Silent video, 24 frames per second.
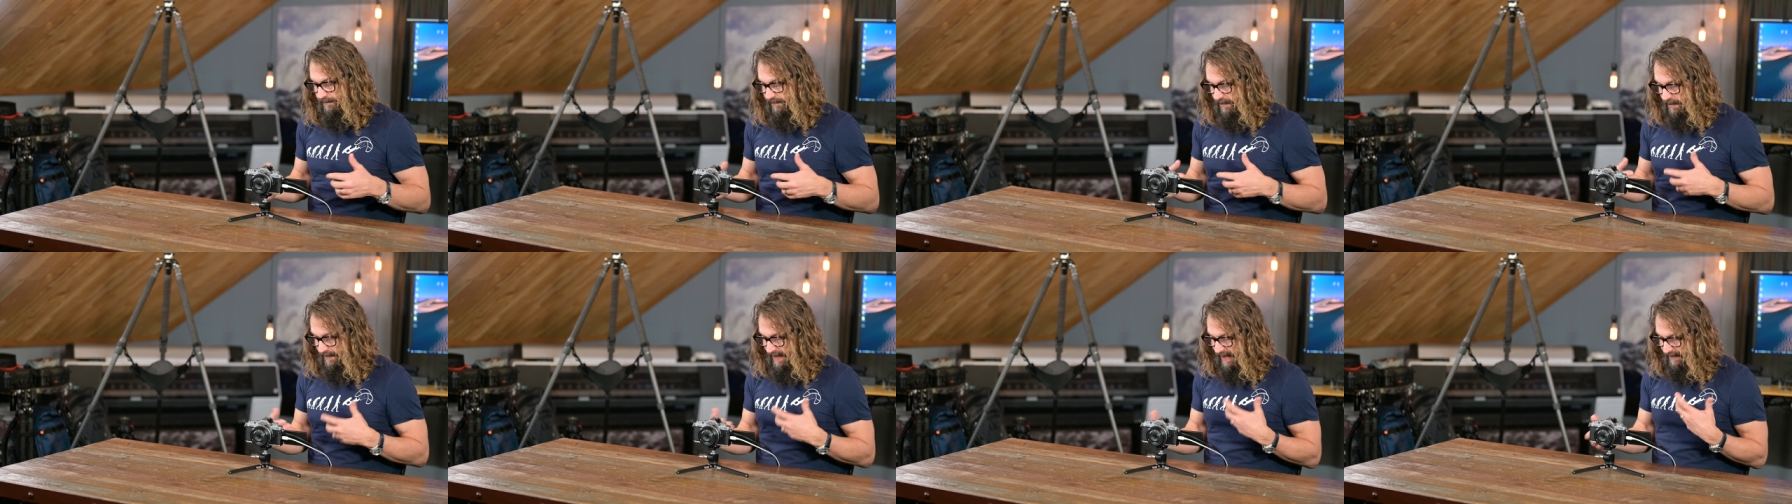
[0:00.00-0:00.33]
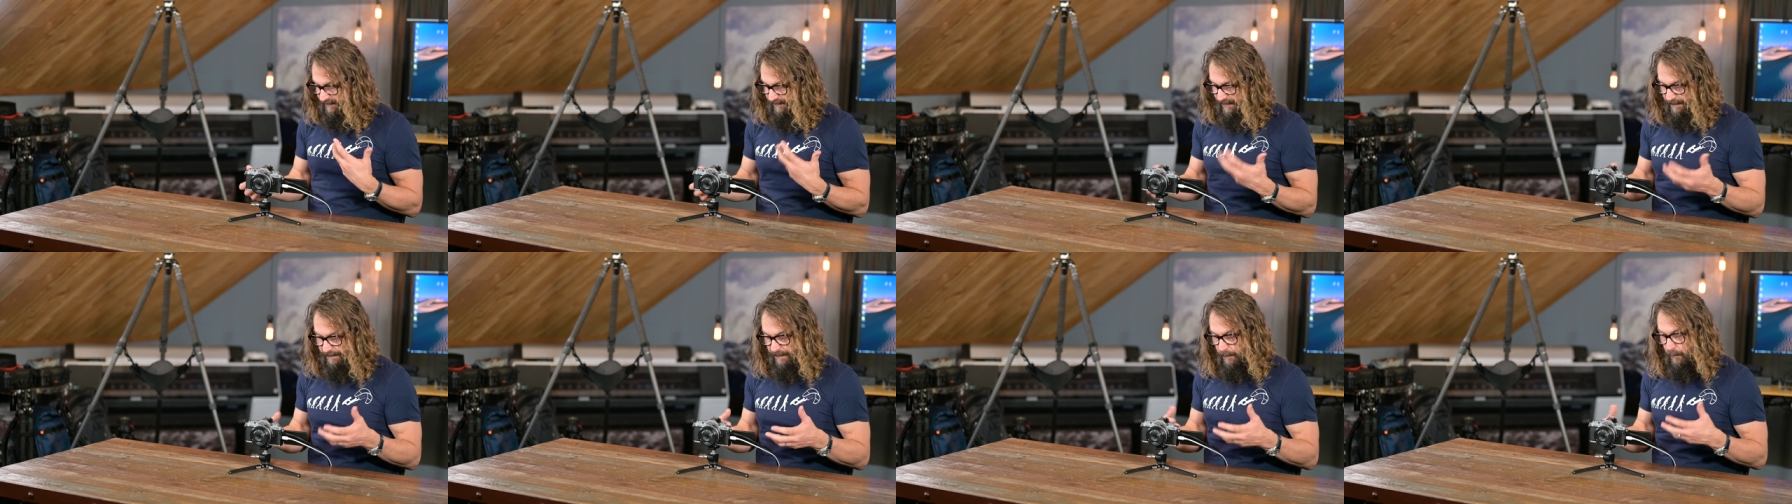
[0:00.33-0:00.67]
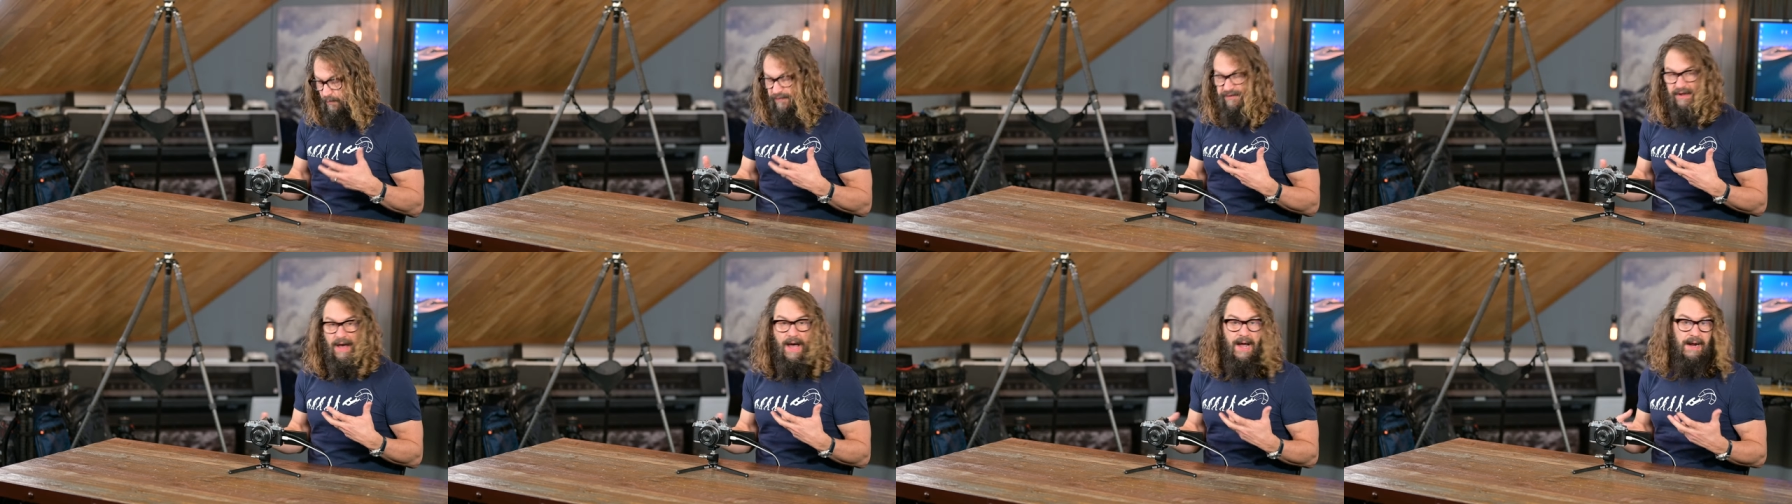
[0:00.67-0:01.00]
So that's something
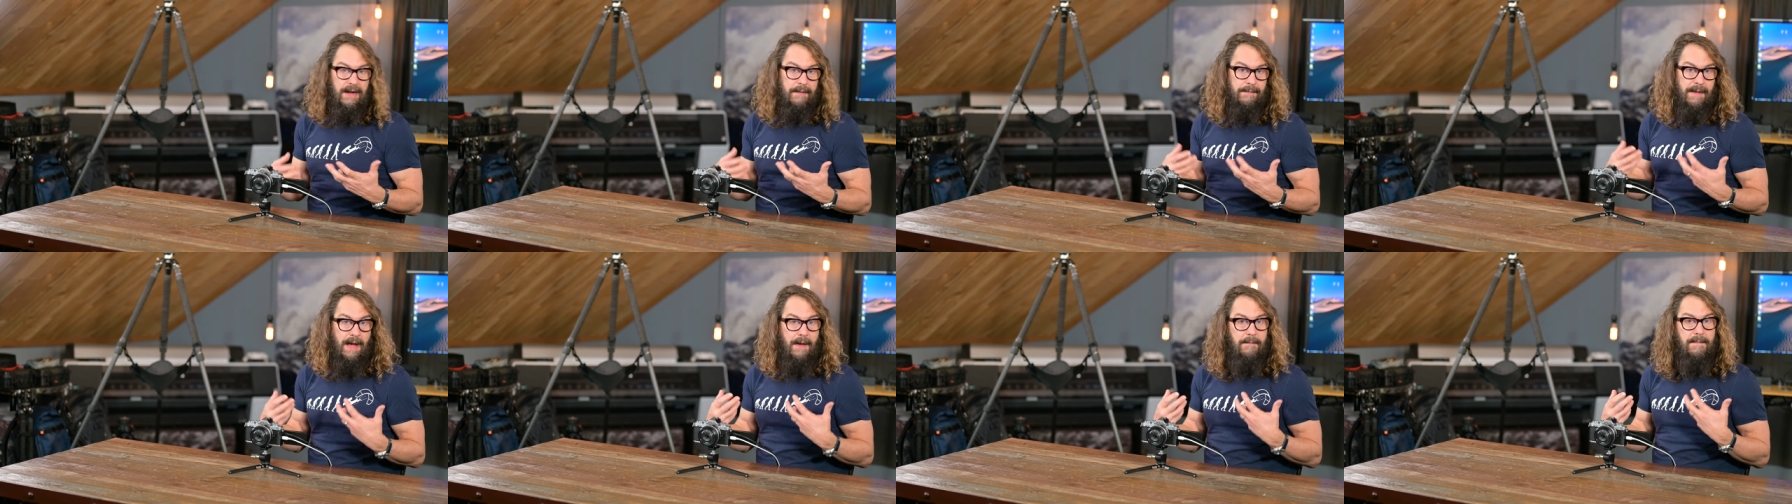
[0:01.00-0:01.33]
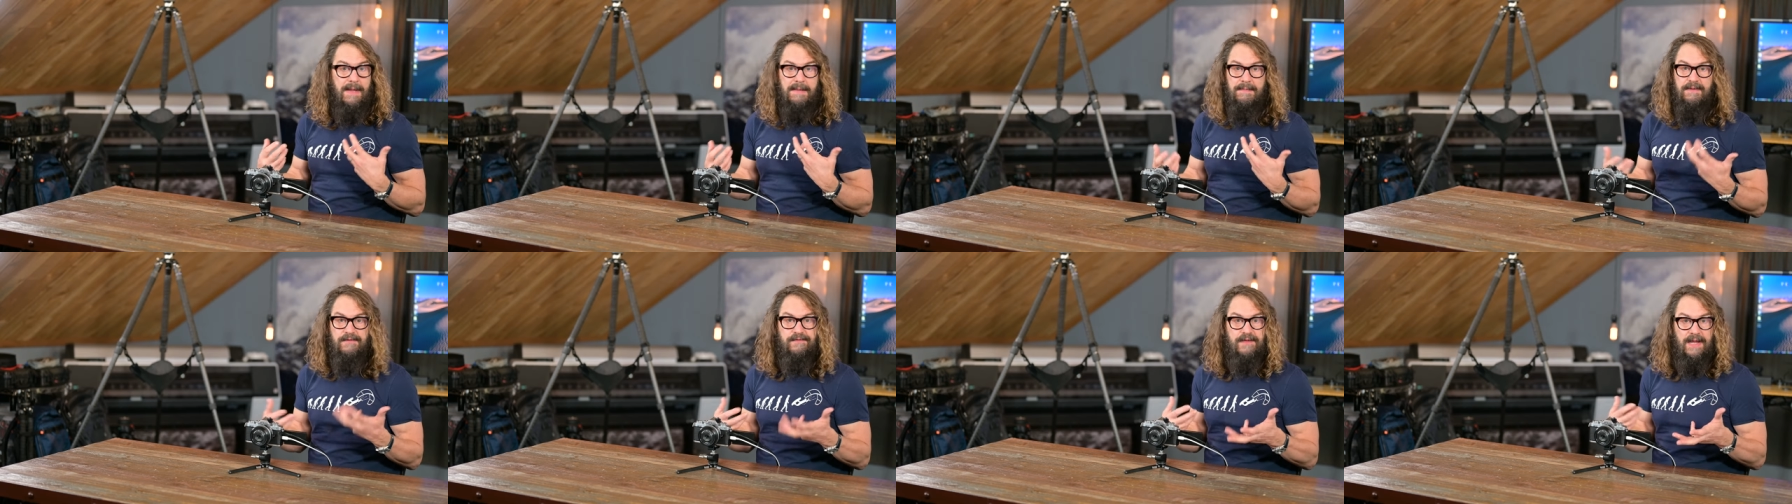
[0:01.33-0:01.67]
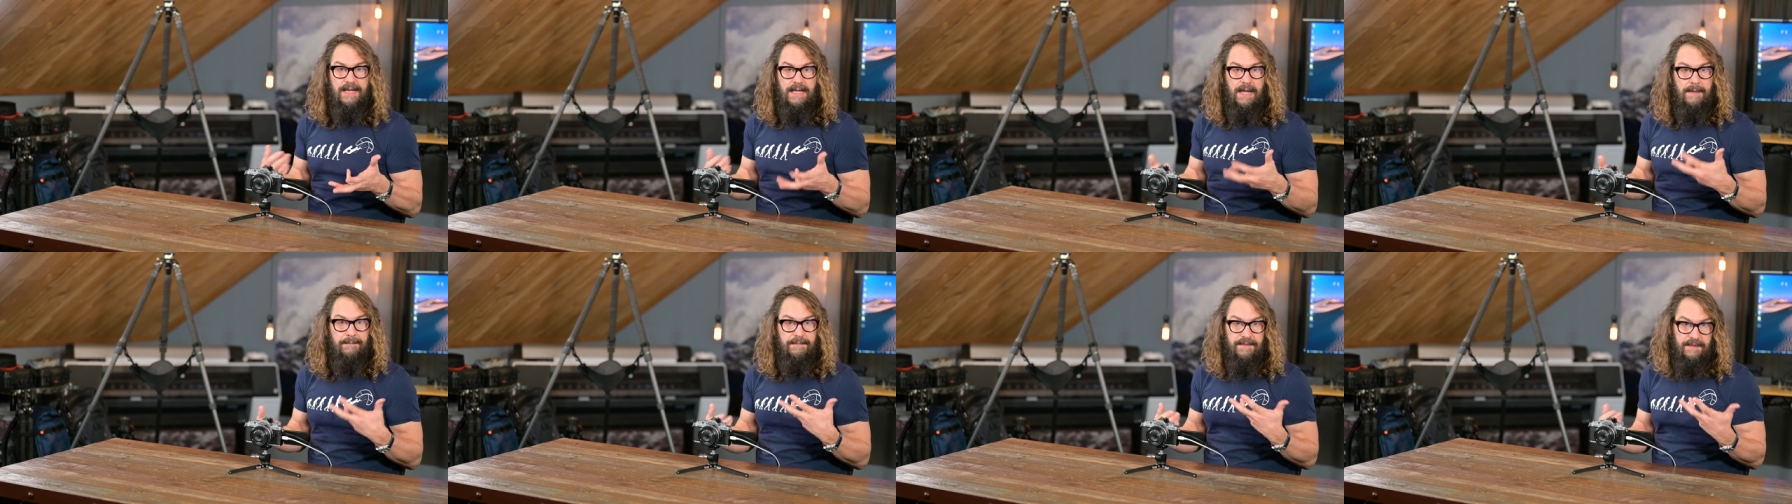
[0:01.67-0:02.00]
we'll talk about, maybe
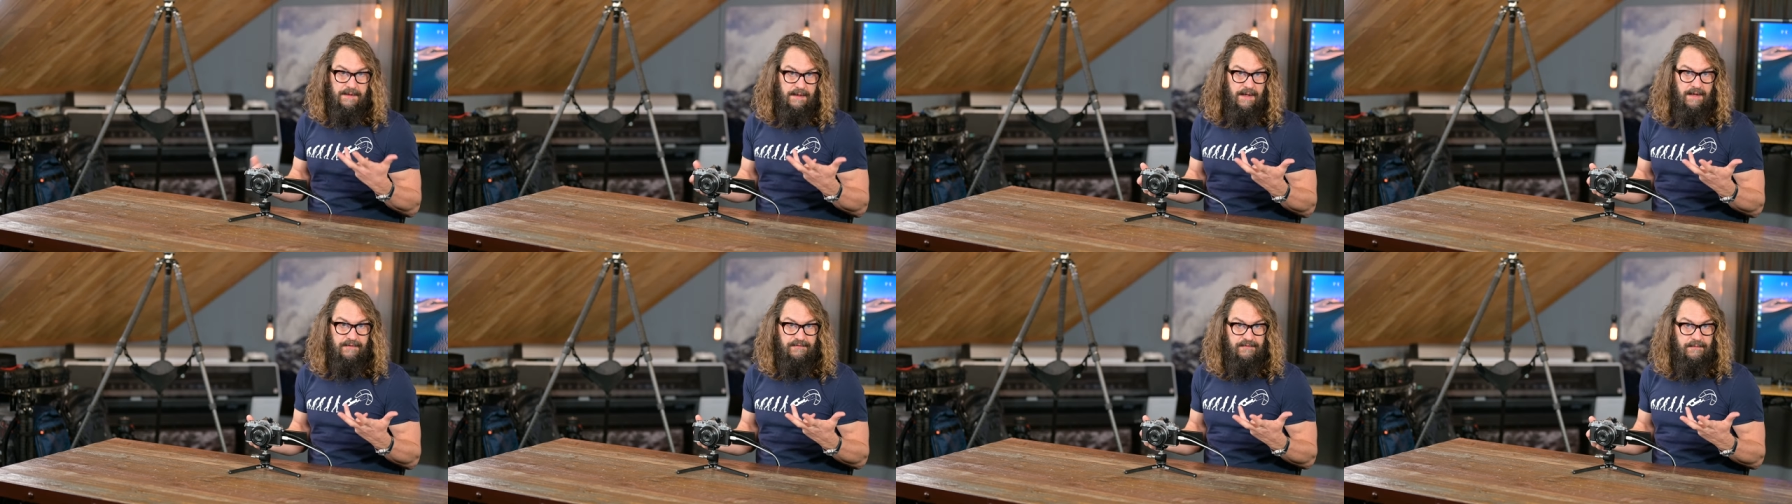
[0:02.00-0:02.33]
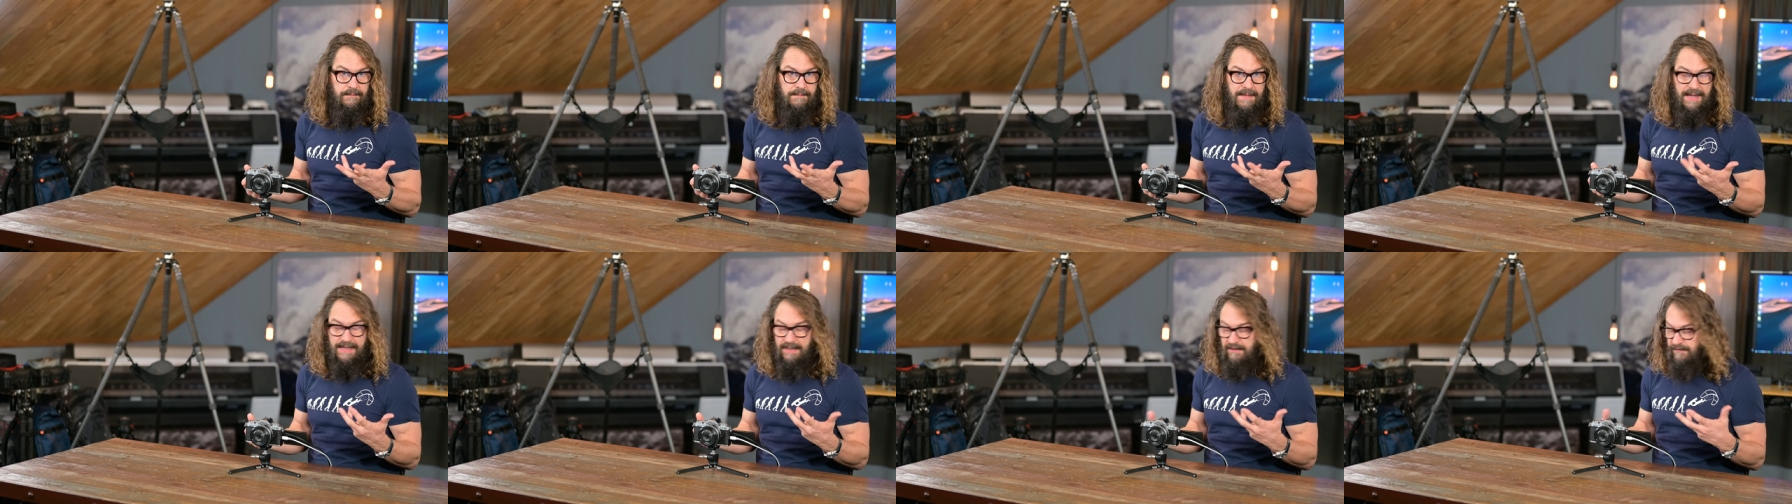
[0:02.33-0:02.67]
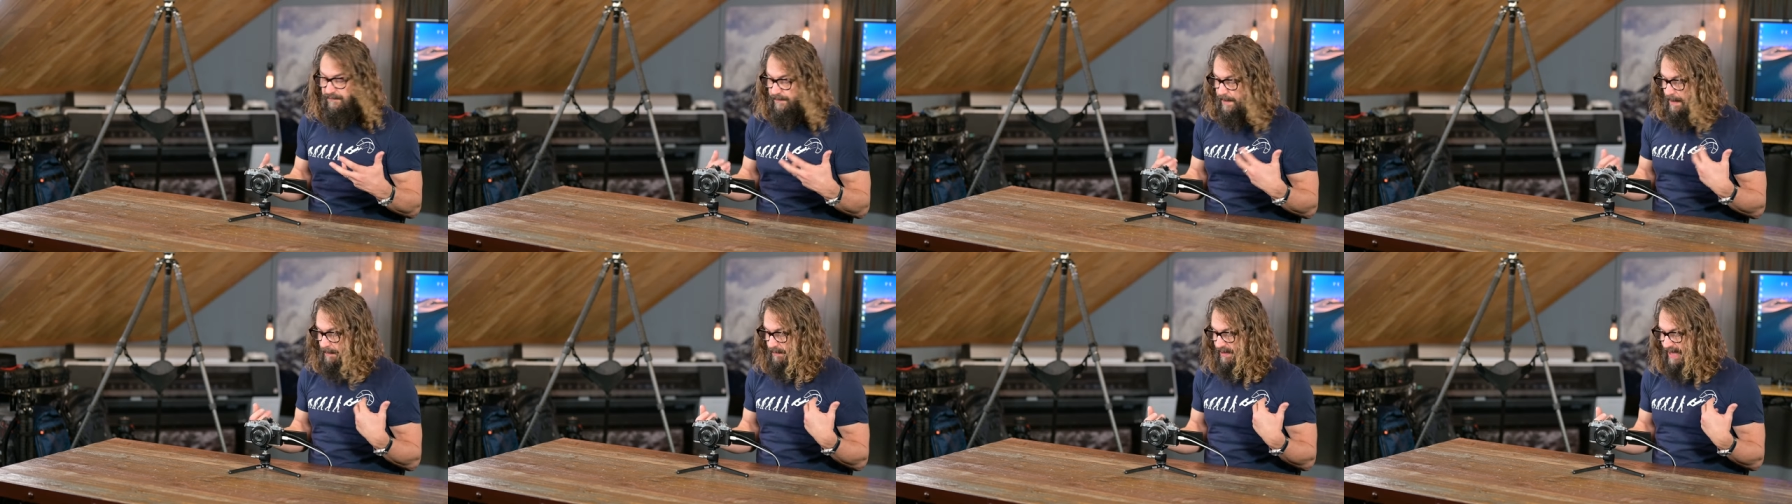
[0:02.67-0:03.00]
setting up in the custom
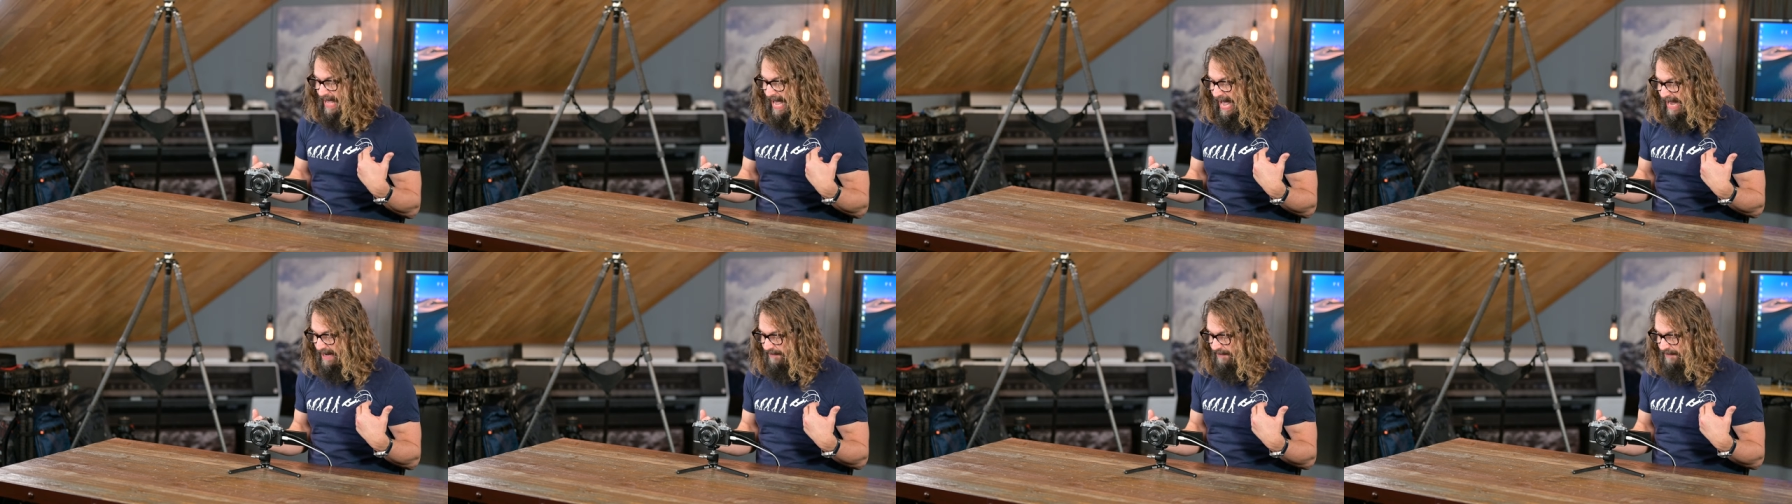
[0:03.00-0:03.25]
menus to be able to